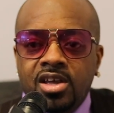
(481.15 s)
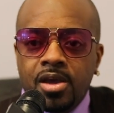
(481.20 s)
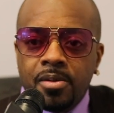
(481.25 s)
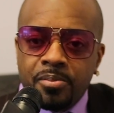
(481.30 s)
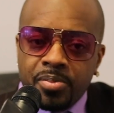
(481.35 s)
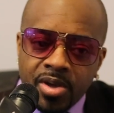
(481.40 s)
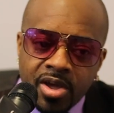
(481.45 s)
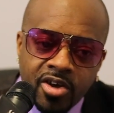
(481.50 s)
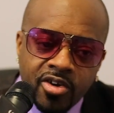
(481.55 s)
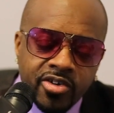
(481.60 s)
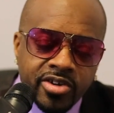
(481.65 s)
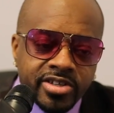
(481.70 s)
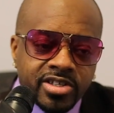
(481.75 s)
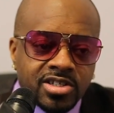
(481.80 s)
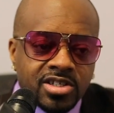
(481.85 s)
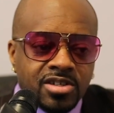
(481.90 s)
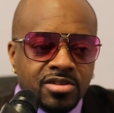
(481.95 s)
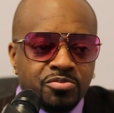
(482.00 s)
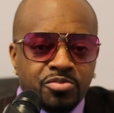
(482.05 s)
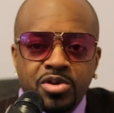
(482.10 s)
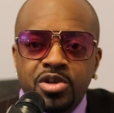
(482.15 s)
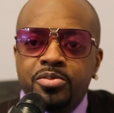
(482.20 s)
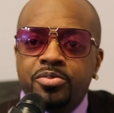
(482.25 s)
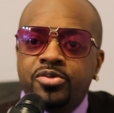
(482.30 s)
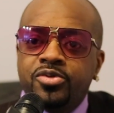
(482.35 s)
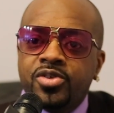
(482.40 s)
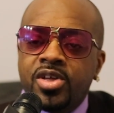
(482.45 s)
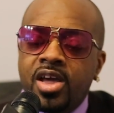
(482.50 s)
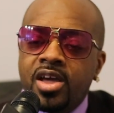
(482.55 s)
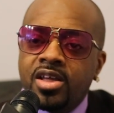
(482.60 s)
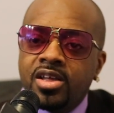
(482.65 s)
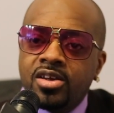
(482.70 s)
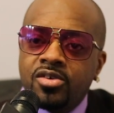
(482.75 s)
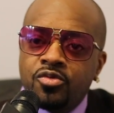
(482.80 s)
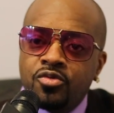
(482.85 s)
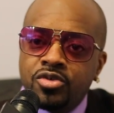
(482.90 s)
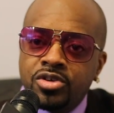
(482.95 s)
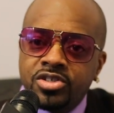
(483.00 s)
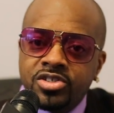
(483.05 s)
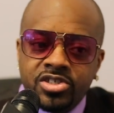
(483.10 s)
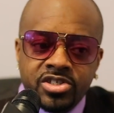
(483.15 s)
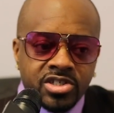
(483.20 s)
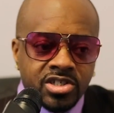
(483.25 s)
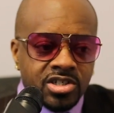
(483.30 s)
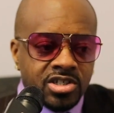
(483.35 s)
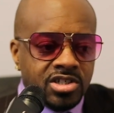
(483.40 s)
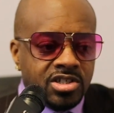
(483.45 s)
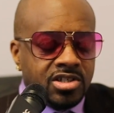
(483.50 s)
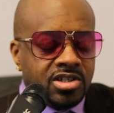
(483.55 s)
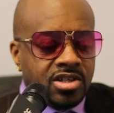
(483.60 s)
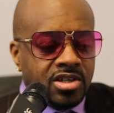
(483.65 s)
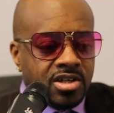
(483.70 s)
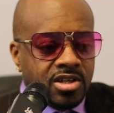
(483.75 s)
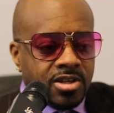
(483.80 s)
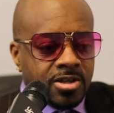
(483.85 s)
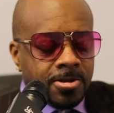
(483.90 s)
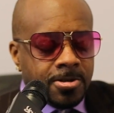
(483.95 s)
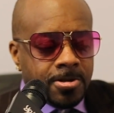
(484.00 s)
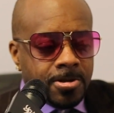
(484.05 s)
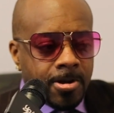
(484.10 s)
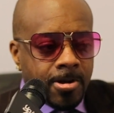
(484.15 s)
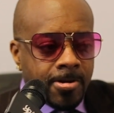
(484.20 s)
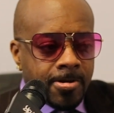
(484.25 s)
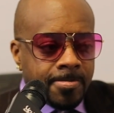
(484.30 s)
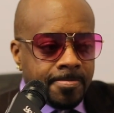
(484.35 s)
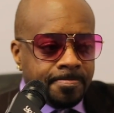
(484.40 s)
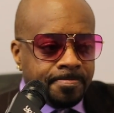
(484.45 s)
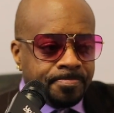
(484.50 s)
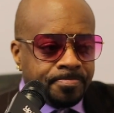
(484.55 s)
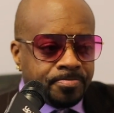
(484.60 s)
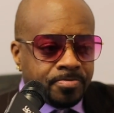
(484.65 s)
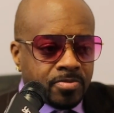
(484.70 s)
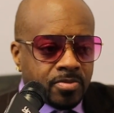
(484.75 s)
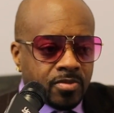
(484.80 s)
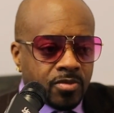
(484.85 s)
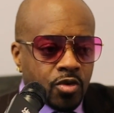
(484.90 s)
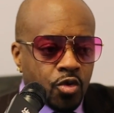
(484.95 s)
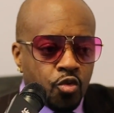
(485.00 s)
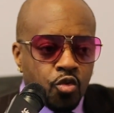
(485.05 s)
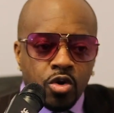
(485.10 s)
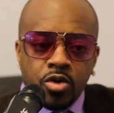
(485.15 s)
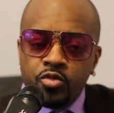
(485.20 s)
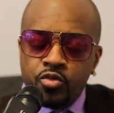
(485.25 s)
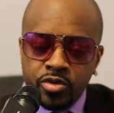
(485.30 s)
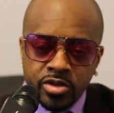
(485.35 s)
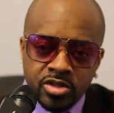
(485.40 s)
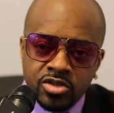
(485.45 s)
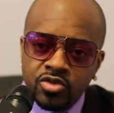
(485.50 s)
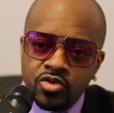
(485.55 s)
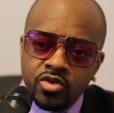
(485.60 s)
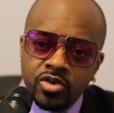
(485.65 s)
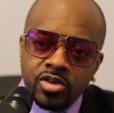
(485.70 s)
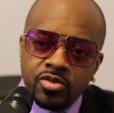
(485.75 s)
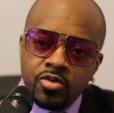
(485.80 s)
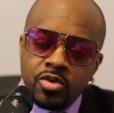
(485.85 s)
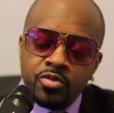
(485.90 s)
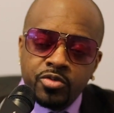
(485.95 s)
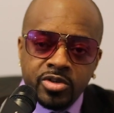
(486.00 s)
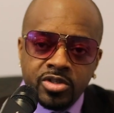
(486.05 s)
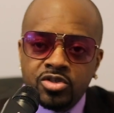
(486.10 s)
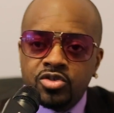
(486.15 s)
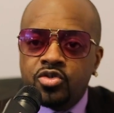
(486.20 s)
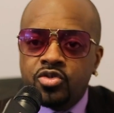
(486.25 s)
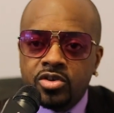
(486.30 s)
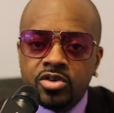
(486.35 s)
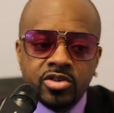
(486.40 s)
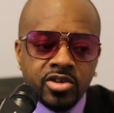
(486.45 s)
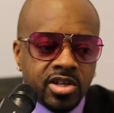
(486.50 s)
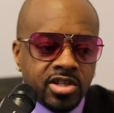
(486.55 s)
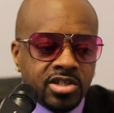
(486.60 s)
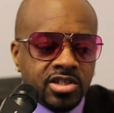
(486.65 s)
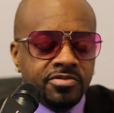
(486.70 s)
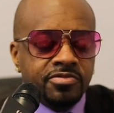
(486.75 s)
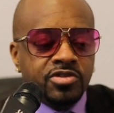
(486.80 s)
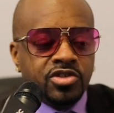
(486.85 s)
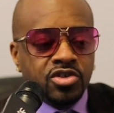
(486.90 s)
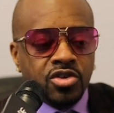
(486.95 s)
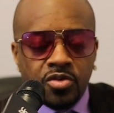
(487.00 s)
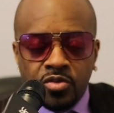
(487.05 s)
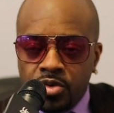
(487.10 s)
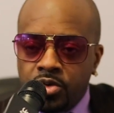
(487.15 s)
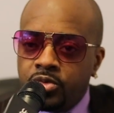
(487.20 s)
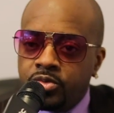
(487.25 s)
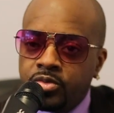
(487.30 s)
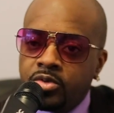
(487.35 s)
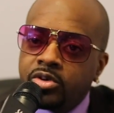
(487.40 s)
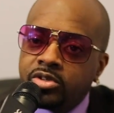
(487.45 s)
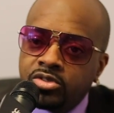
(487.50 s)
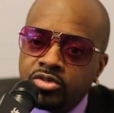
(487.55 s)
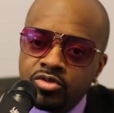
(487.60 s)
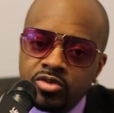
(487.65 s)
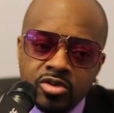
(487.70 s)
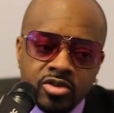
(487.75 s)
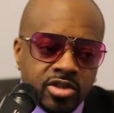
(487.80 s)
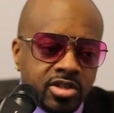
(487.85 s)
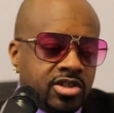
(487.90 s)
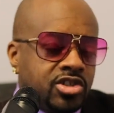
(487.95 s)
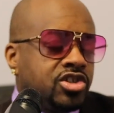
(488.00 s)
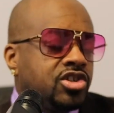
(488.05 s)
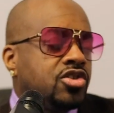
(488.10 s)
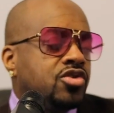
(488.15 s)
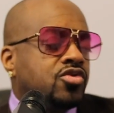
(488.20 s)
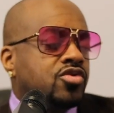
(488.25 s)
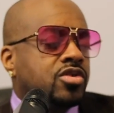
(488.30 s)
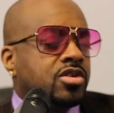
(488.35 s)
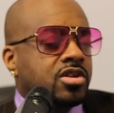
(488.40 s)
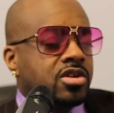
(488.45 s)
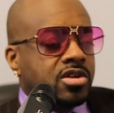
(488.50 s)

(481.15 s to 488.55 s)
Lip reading: and parents and people that want to see what we're doing on that TV show and what we were doing on the show.